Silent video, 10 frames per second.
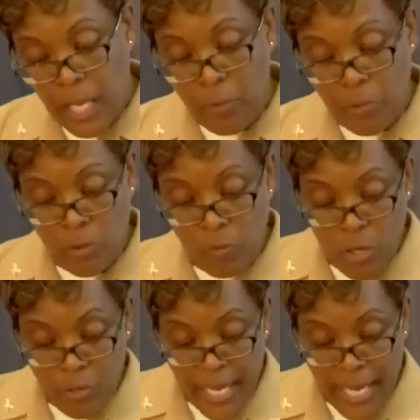and when the
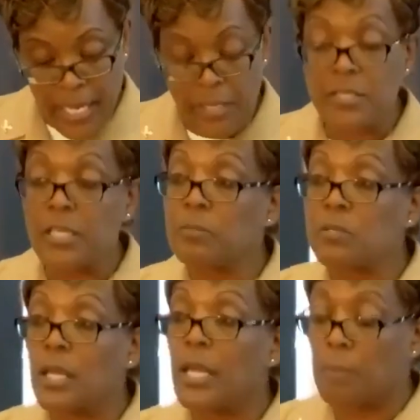road ahead
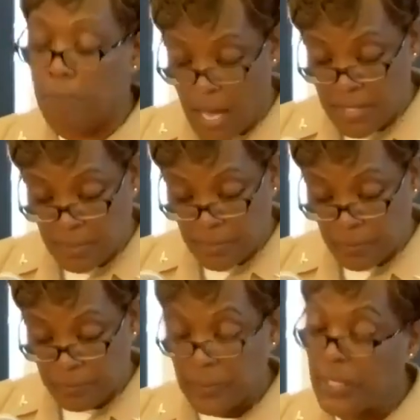seems
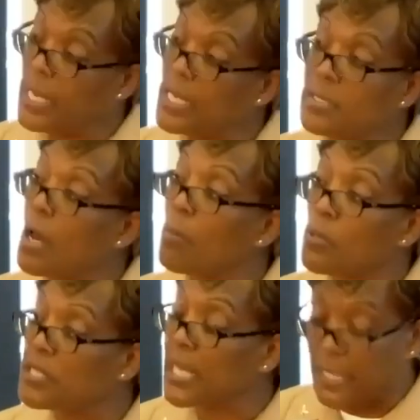impossible, and that's
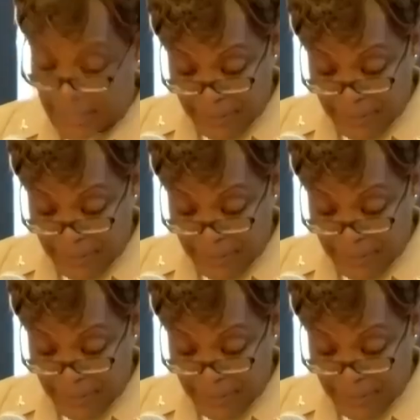almost